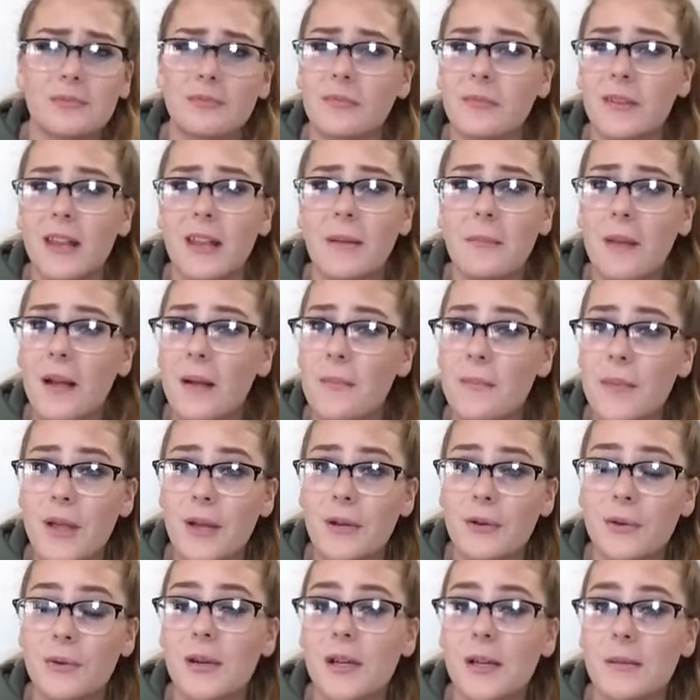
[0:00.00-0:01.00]
They might be
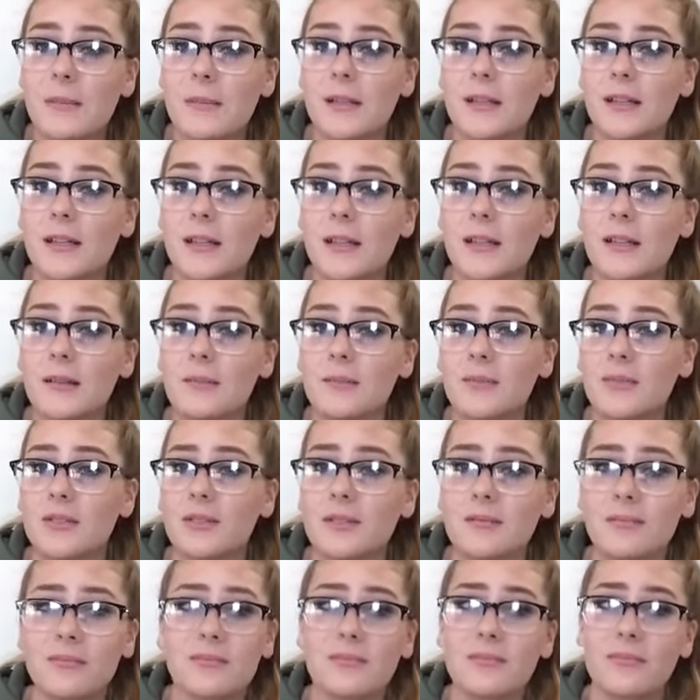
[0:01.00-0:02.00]
annoying, but damn, just
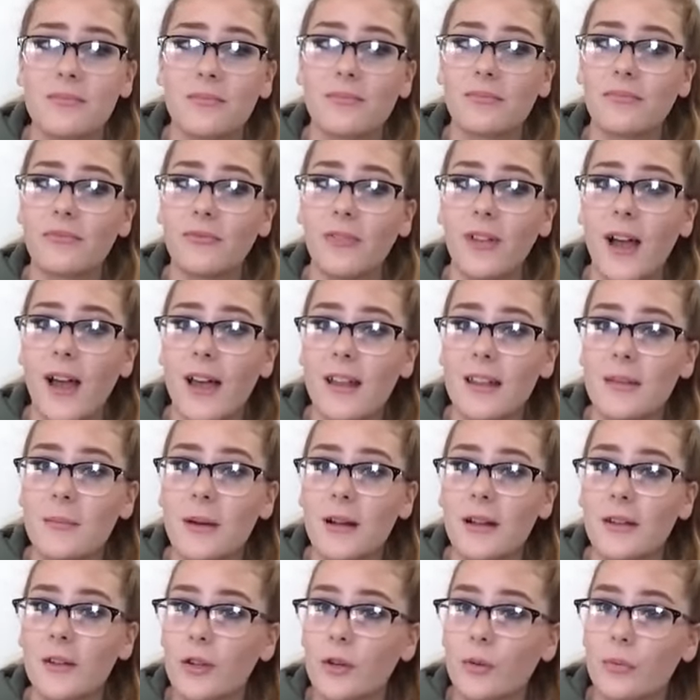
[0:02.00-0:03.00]
fly them
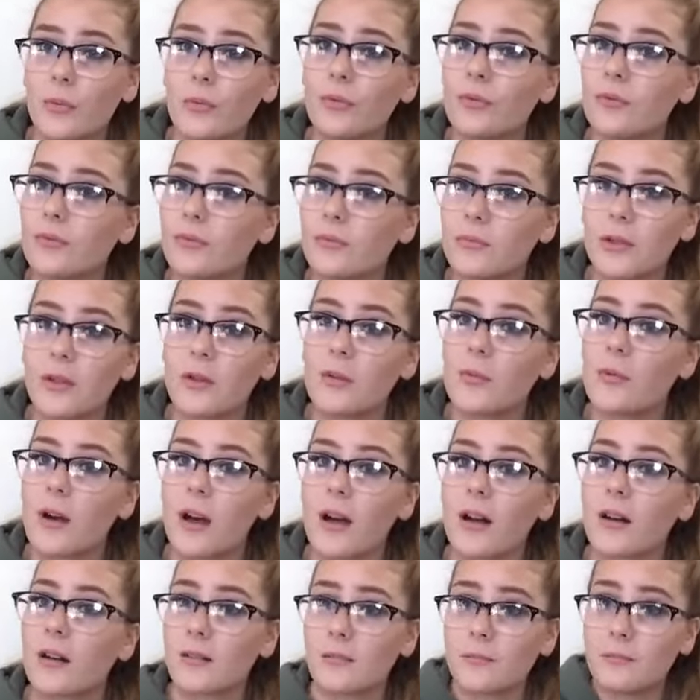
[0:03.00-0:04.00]
out of your room. You don't
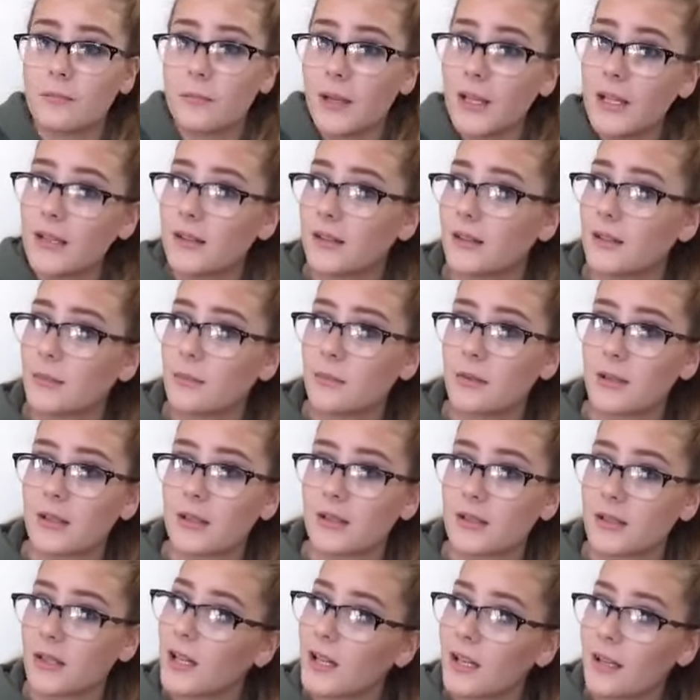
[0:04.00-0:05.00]
gotta beat them with a
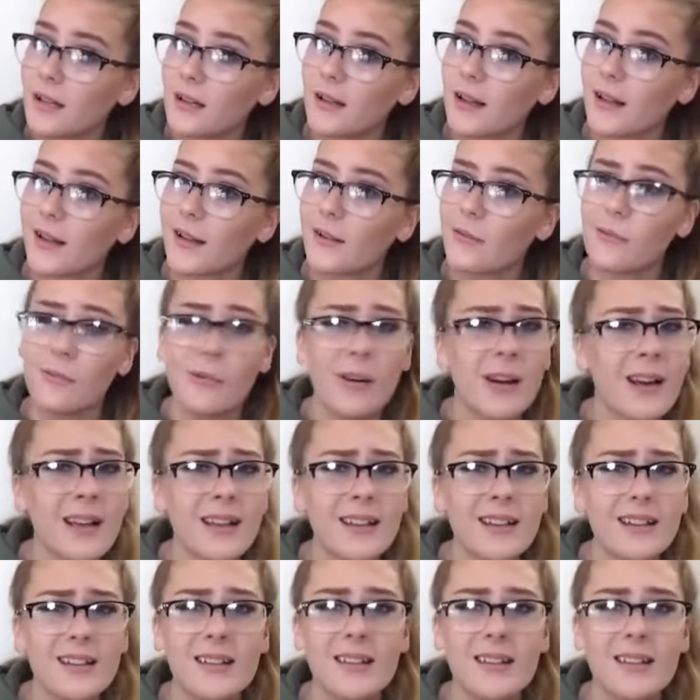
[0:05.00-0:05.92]
stick. Like, what?